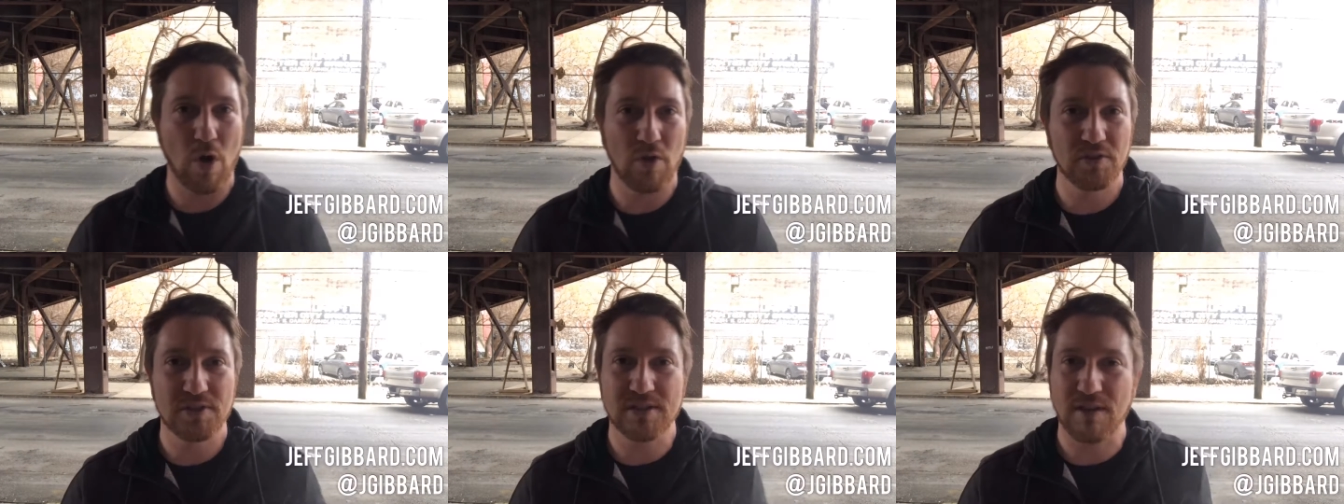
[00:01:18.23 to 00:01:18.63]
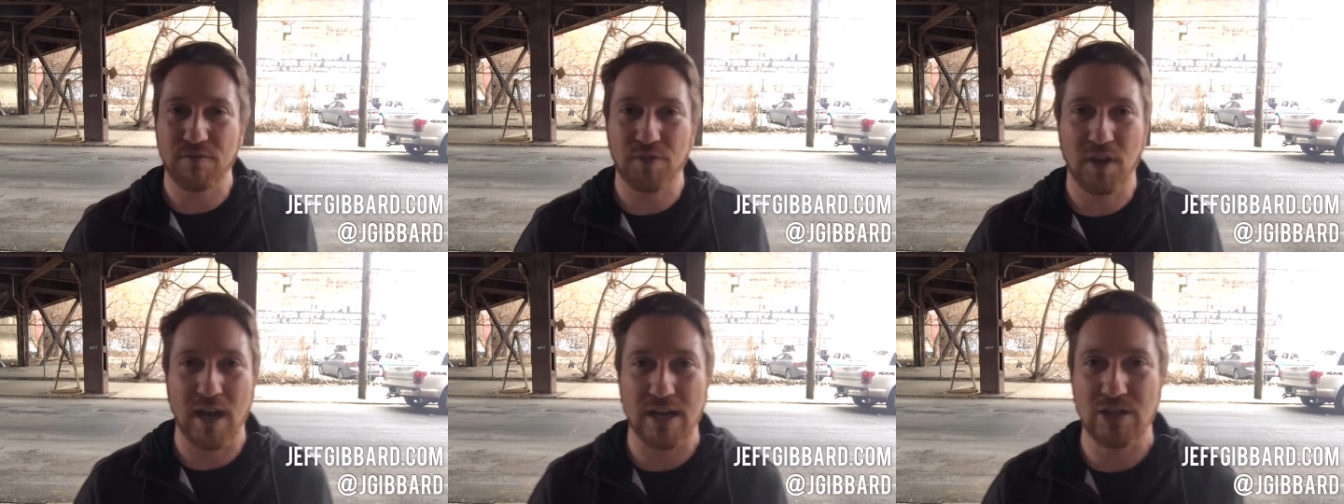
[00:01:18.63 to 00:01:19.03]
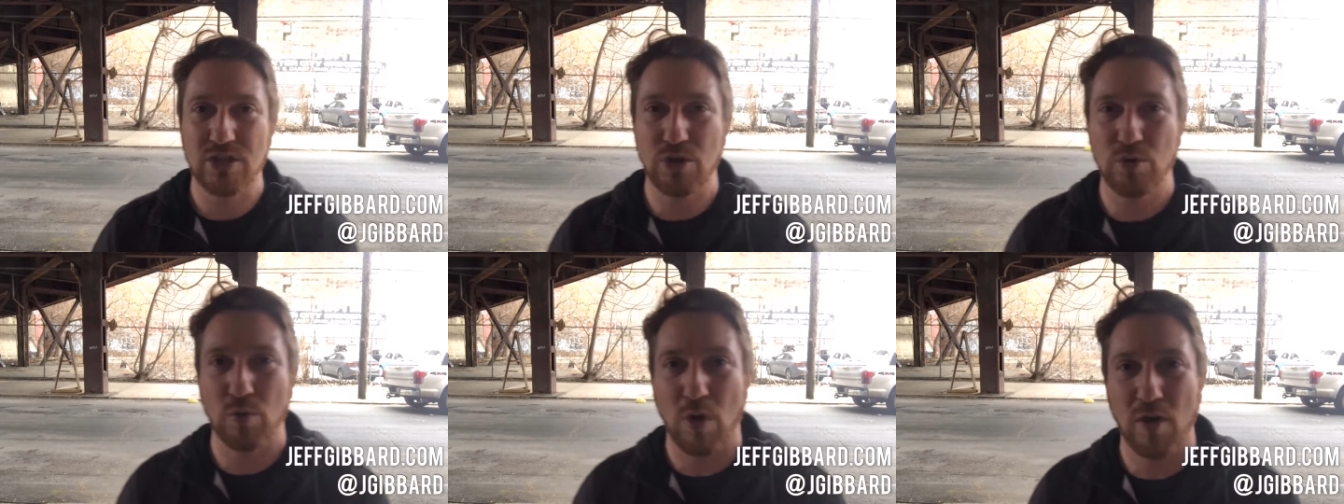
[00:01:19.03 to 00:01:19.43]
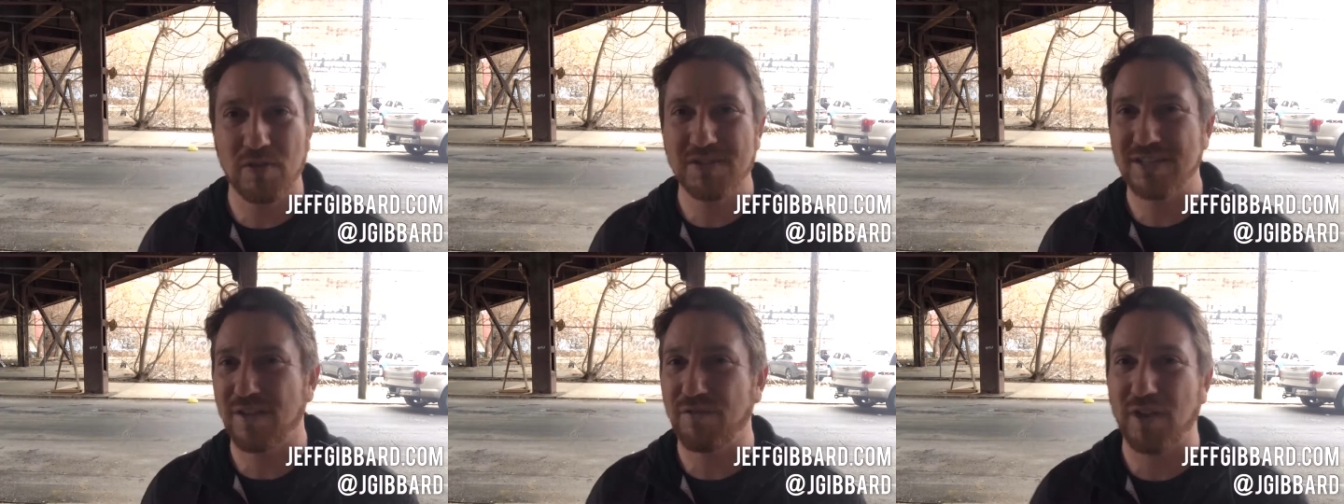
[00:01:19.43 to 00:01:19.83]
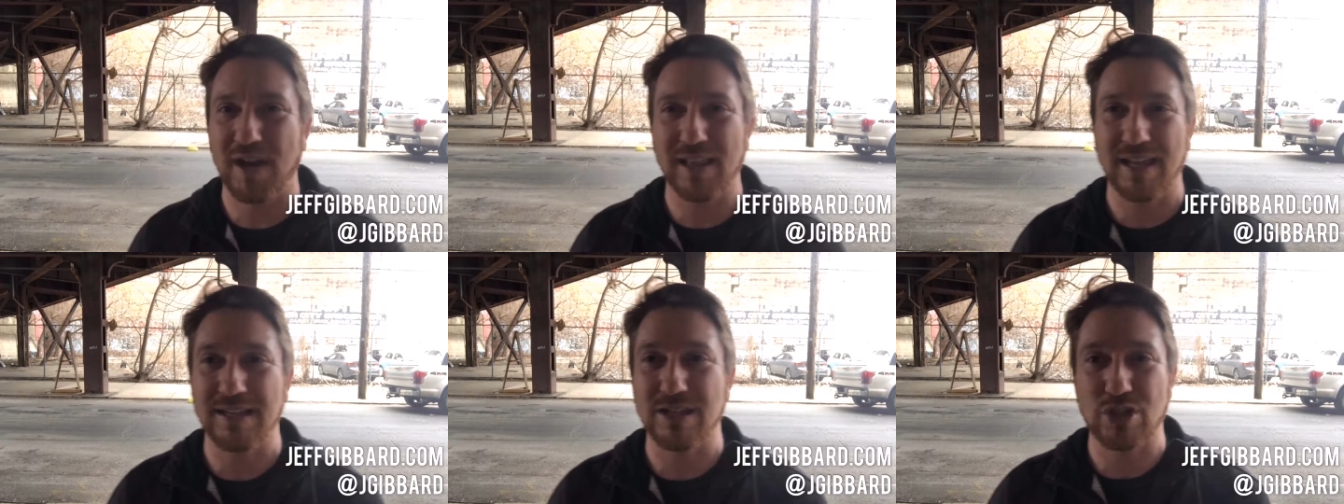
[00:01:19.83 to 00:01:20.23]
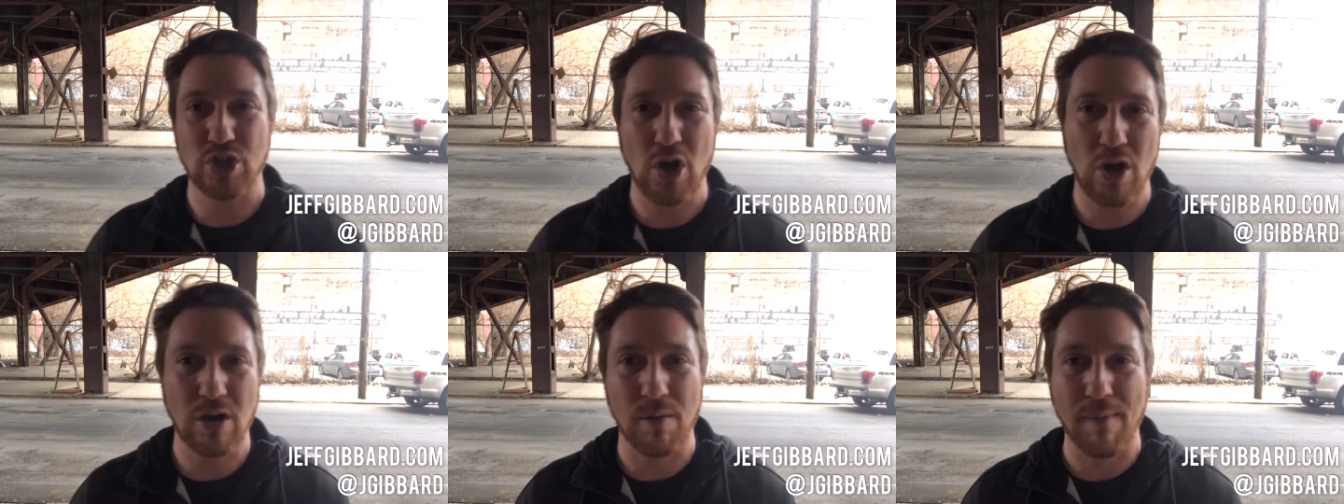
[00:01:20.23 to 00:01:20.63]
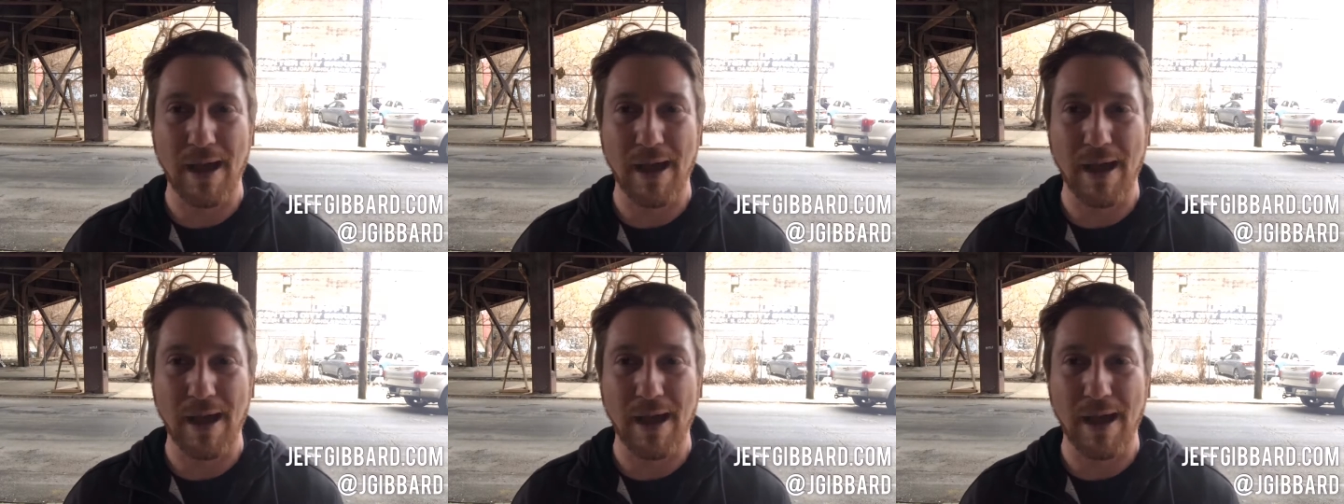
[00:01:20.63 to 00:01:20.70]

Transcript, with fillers: all the stuff that I do, all the stuff that I like to talk